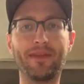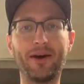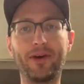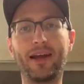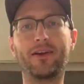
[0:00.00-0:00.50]
That
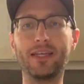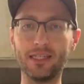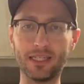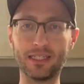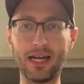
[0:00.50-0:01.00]
way our
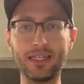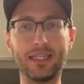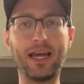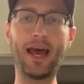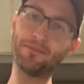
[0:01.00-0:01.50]
yeast is nice and
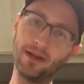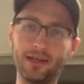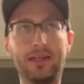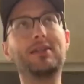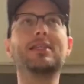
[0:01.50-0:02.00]
happy
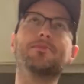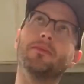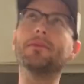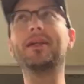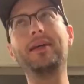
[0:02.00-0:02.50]
and does its
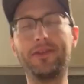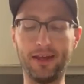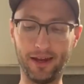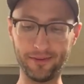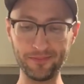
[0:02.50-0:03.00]
bubbly
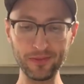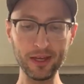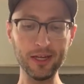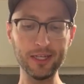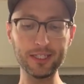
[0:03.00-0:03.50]
thing.
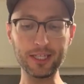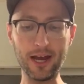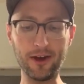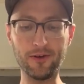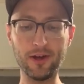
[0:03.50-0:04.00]

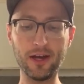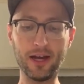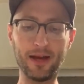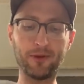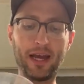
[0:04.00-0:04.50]
So
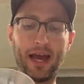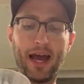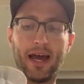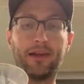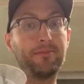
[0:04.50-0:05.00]
I'm going to
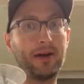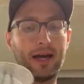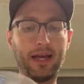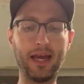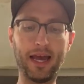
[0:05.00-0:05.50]
add
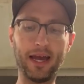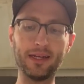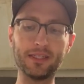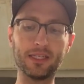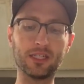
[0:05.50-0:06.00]
my
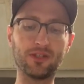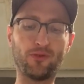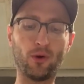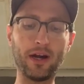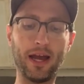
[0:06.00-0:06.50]
eggs. This is
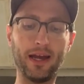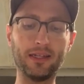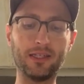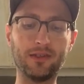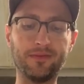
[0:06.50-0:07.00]
4
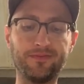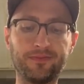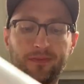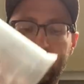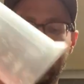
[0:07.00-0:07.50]
eggs
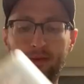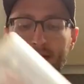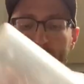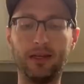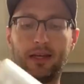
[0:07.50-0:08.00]

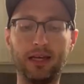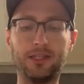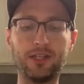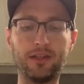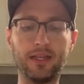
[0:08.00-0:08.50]

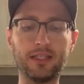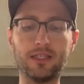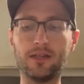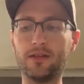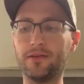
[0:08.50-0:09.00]
into this
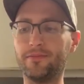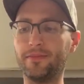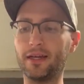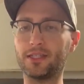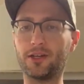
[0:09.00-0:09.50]

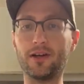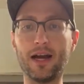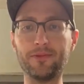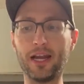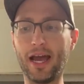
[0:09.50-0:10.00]
mixer.
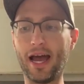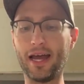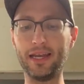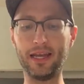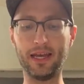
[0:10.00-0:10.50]
I'm going to
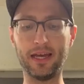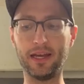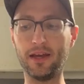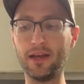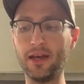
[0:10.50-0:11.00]
add
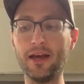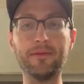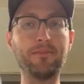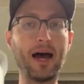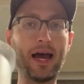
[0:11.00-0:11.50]
in
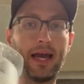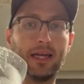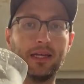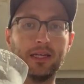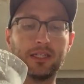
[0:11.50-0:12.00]
my
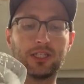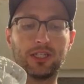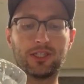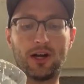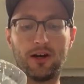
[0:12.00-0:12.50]

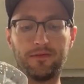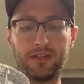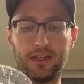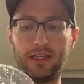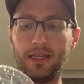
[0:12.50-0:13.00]
dissolved
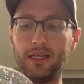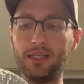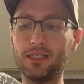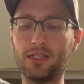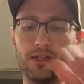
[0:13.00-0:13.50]

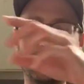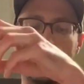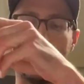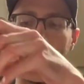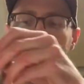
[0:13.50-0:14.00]
yeast
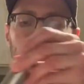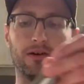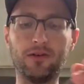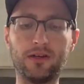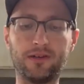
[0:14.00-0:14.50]
and milk.